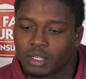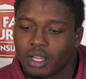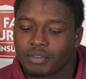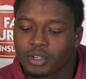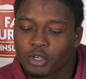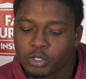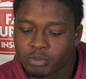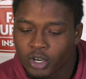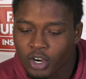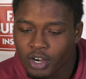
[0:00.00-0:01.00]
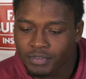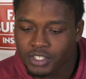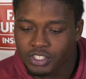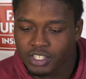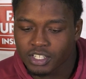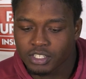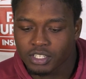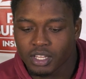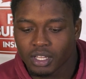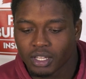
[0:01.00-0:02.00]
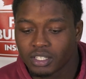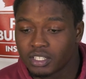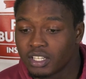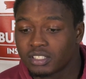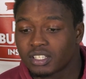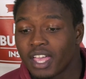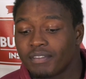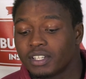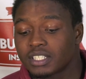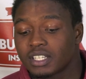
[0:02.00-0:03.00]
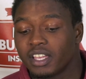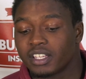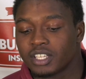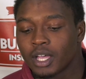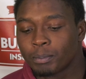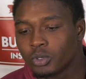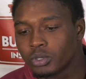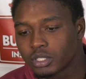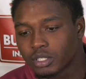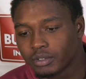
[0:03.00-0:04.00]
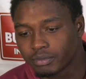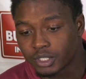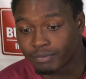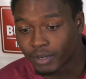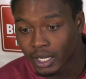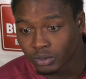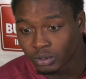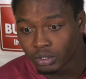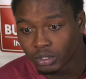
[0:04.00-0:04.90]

Having Coach Marv is just, he's gave us an example to follow.